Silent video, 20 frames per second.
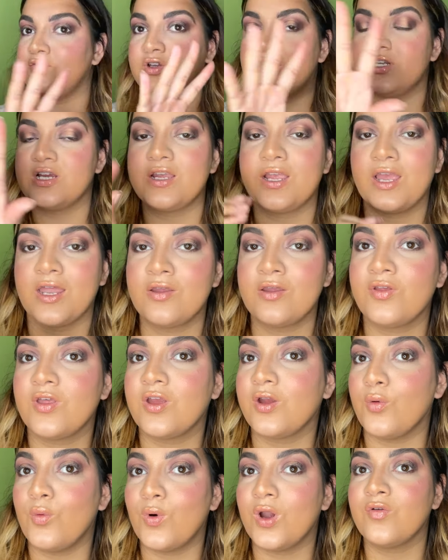you take anything
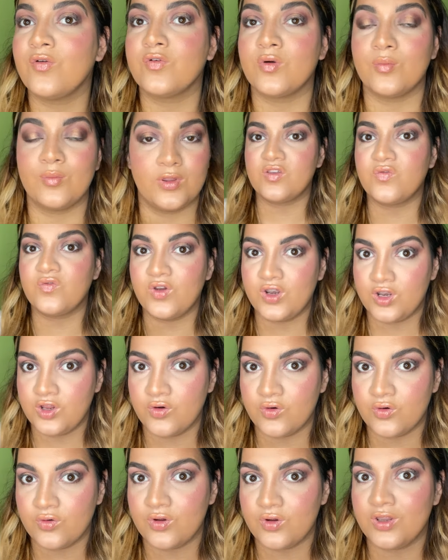away from this
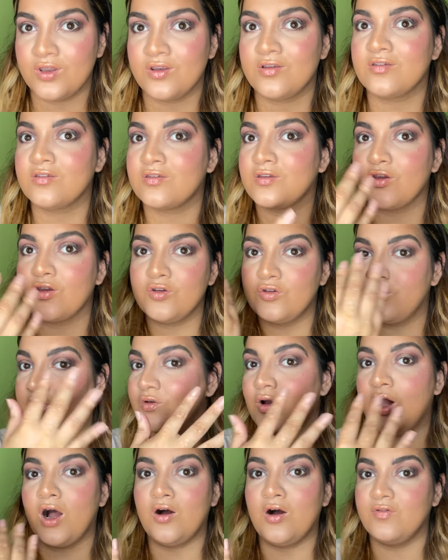video, it's do
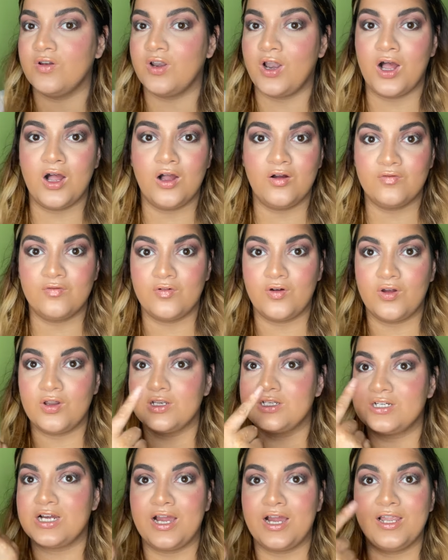half and half
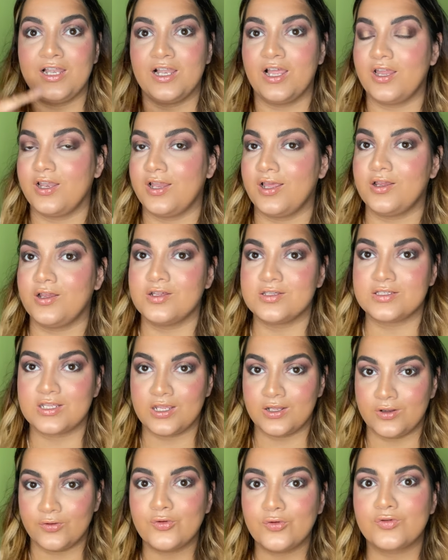tight lining because
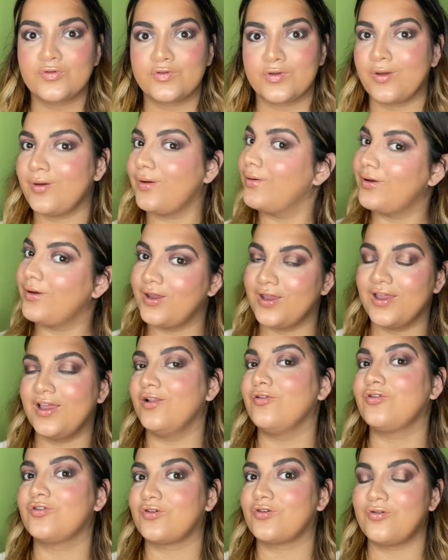it looks, it
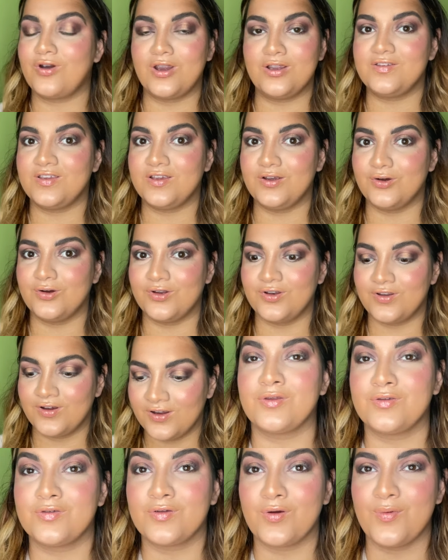looks crazy good.
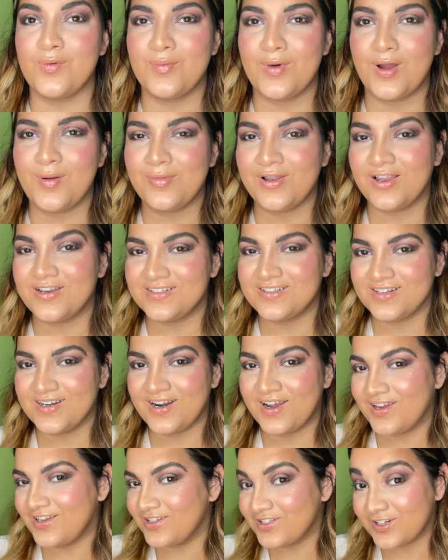So my plan
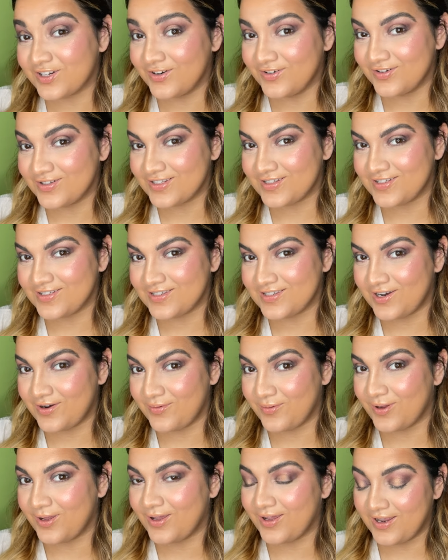tonight is to go to the
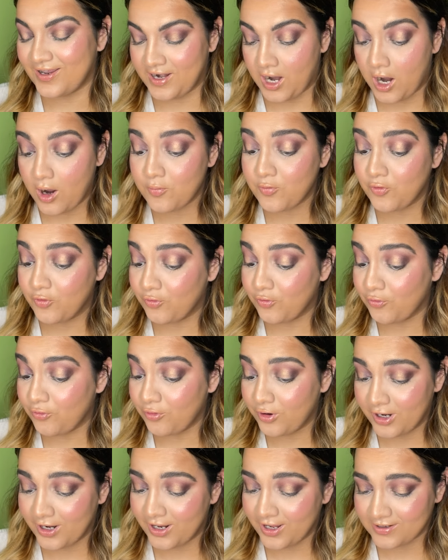cinema and I'm
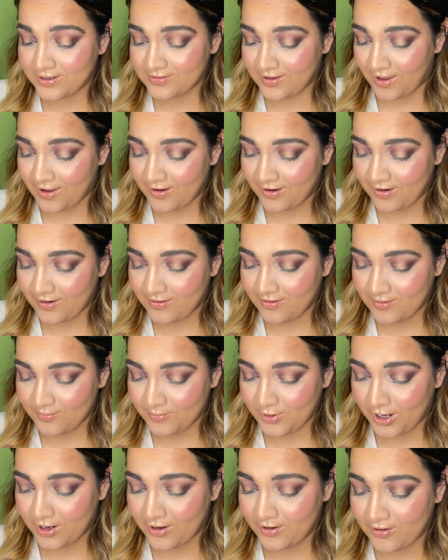really excited. I'm
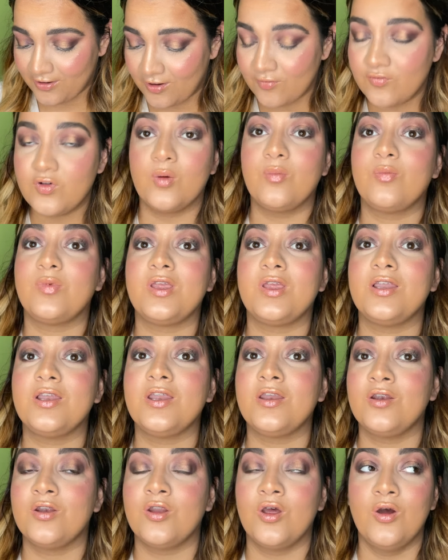like, I've not been
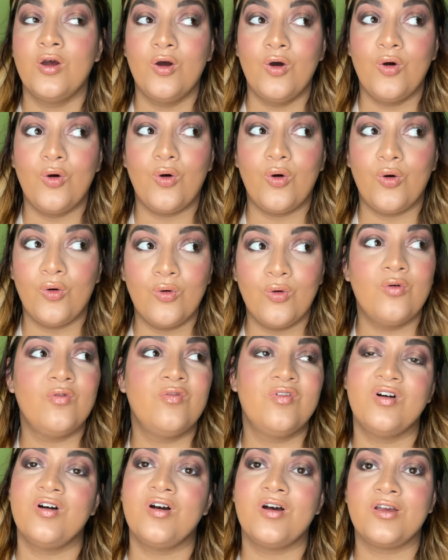in
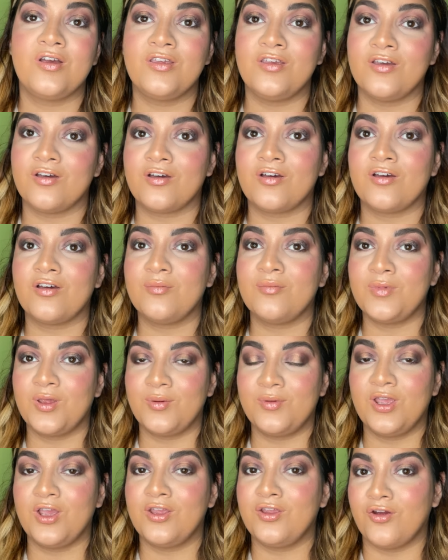over a year,
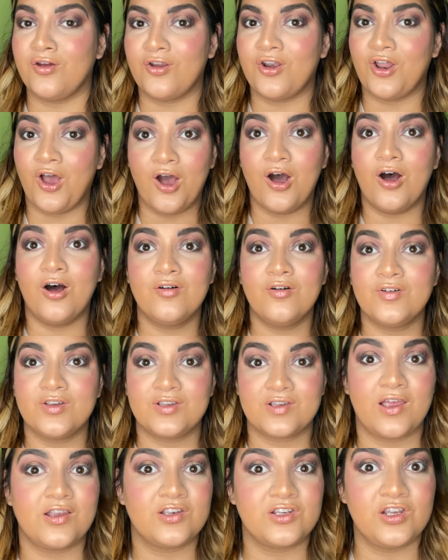maybe a year and a half. It's
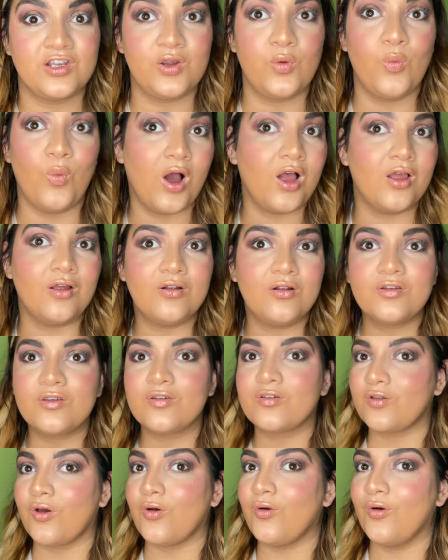actually wild.
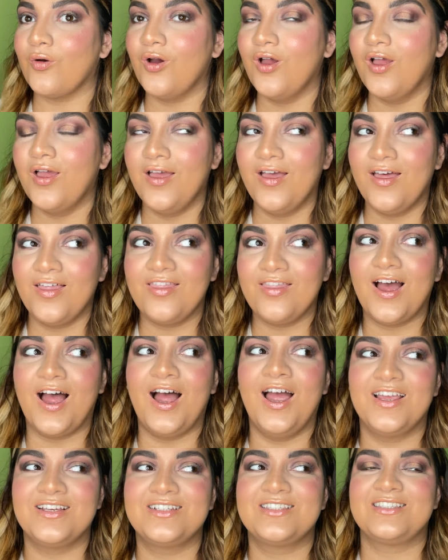So the
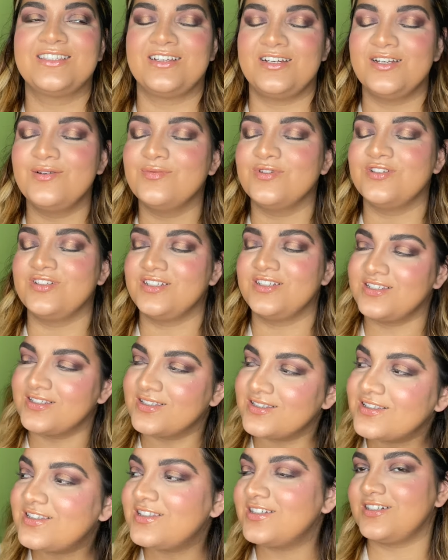excitement is
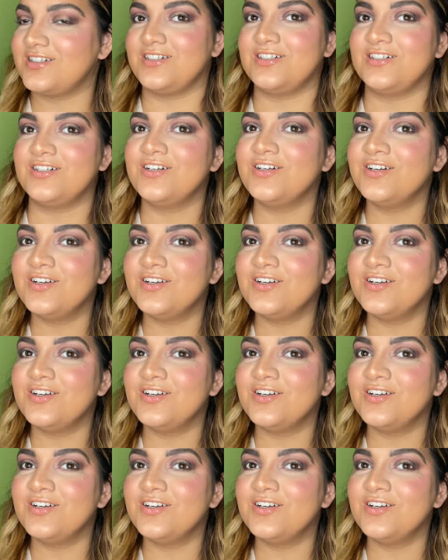there.